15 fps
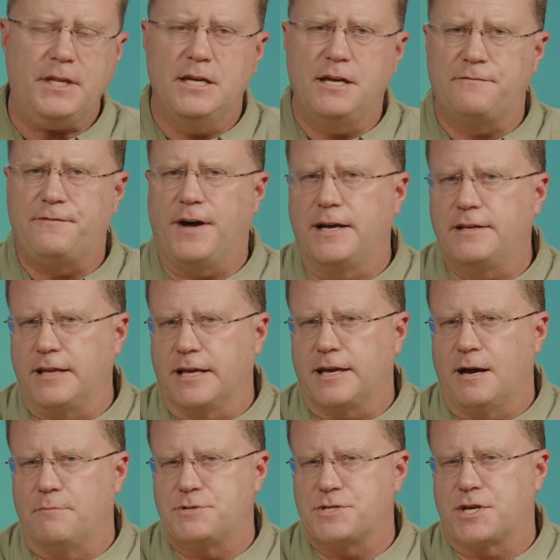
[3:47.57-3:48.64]
And
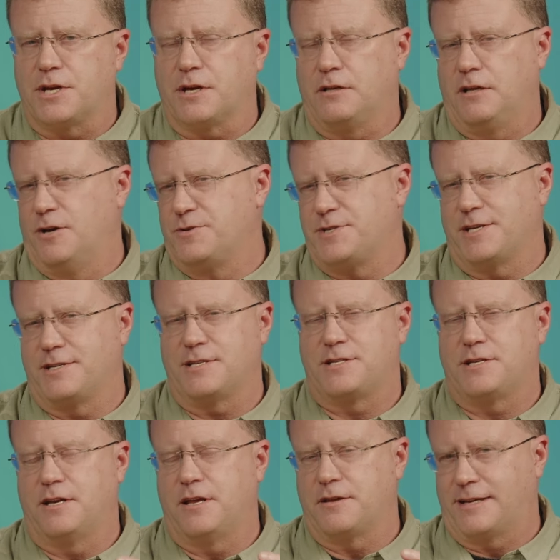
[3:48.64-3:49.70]
finally, I'm just going to close on
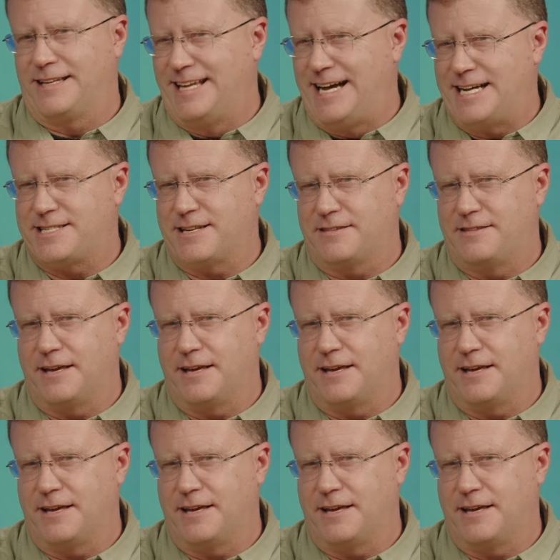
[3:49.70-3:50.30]
just another classic